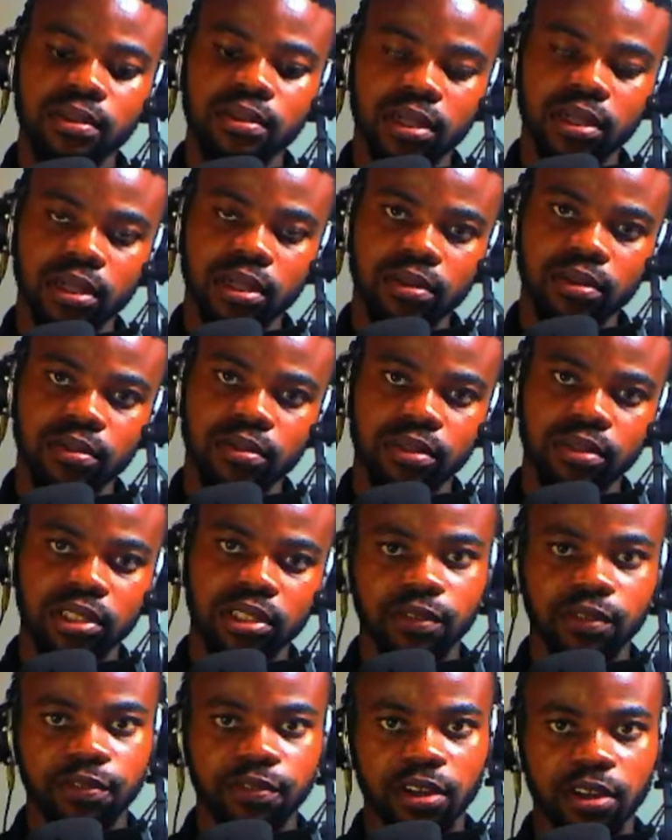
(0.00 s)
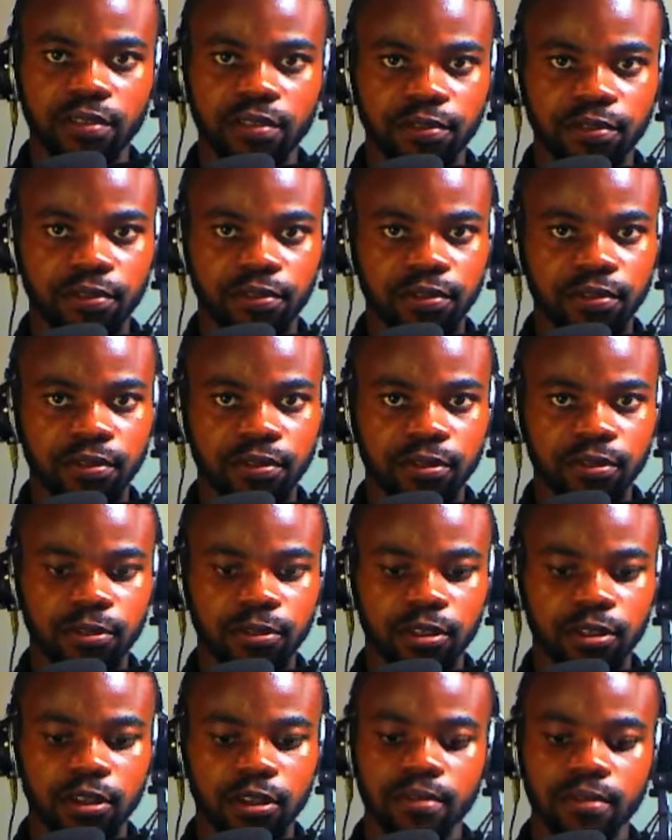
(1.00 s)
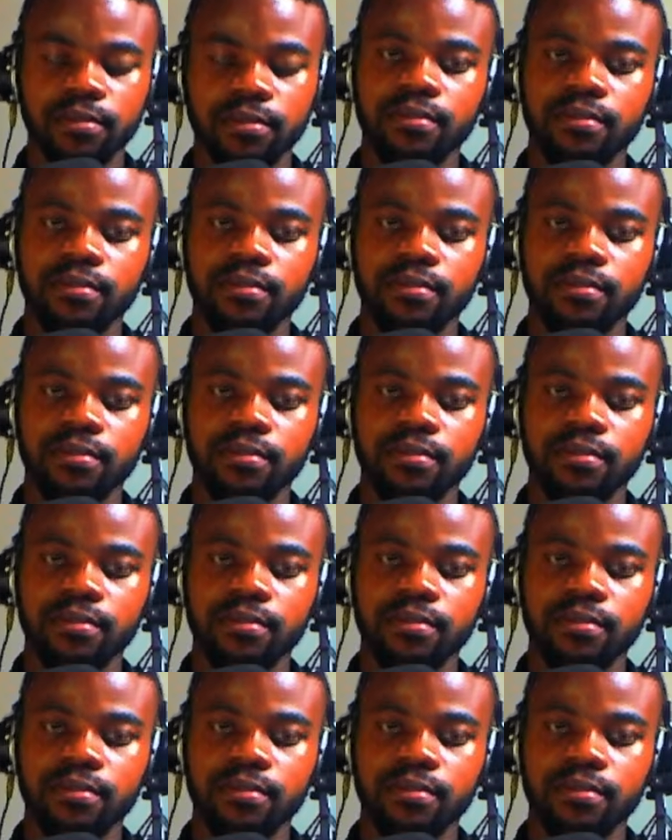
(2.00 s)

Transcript: Okay, this is the 5. Okay.